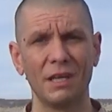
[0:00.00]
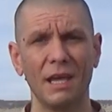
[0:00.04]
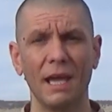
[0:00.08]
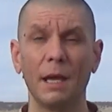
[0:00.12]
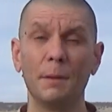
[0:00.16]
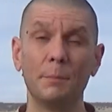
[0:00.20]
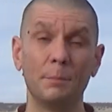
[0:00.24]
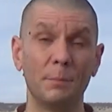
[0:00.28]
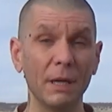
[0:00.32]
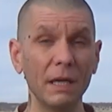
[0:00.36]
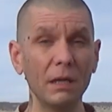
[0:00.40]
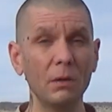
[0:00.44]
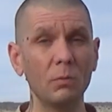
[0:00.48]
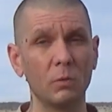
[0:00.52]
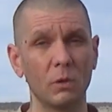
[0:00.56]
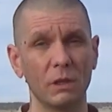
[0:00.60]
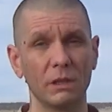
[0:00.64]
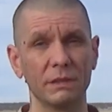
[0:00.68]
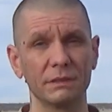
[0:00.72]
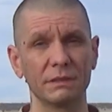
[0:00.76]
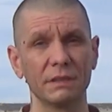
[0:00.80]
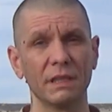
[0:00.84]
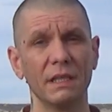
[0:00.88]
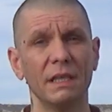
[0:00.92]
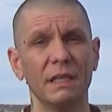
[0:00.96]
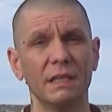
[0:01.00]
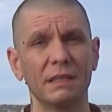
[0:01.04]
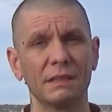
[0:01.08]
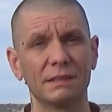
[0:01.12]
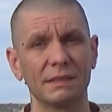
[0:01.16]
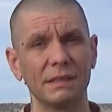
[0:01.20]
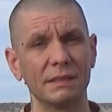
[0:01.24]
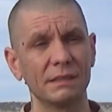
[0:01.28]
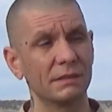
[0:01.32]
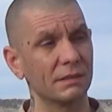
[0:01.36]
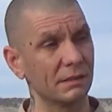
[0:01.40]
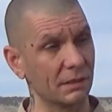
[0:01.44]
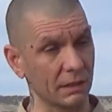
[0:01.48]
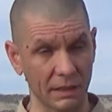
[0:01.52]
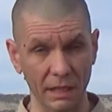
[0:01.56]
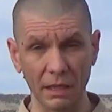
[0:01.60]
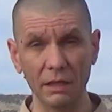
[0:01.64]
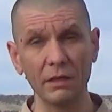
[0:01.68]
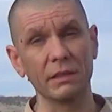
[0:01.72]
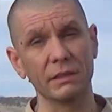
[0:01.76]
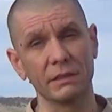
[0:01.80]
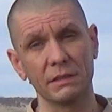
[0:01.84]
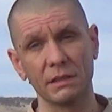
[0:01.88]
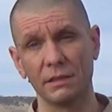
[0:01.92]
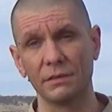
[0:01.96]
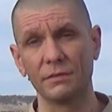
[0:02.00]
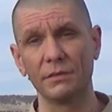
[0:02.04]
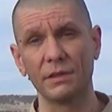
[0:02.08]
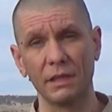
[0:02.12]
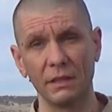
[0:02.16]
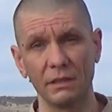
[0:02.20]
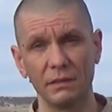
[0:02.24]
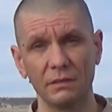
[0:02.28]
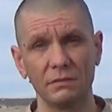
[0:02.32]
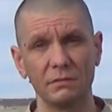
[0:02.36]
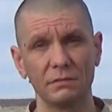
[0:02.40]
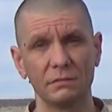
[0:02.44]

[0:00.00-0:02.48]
and big ones since the Carrington event,